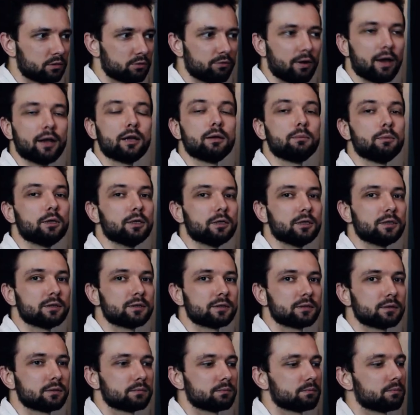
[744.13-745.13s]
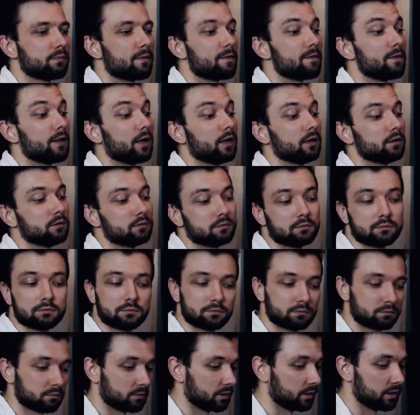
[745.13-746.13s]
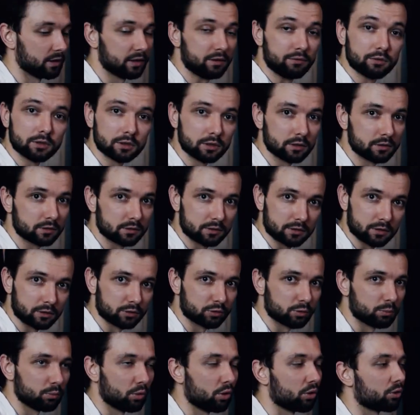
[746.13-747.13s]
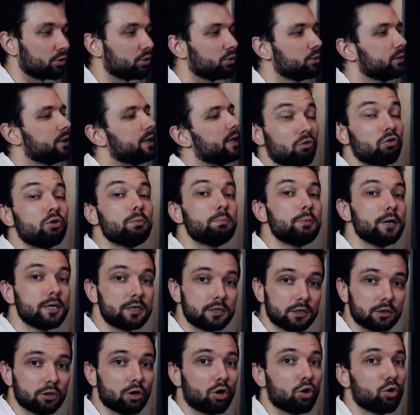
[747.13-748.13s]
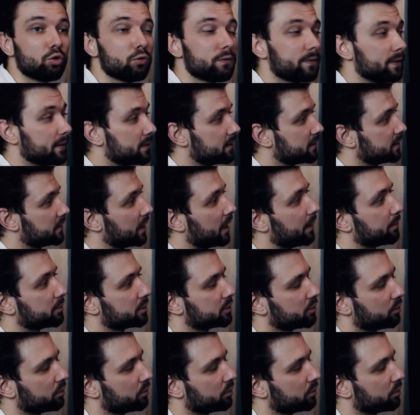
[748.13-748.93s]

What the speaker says: 20 minutes, then leaving it till tomorrow, repeating all these steps.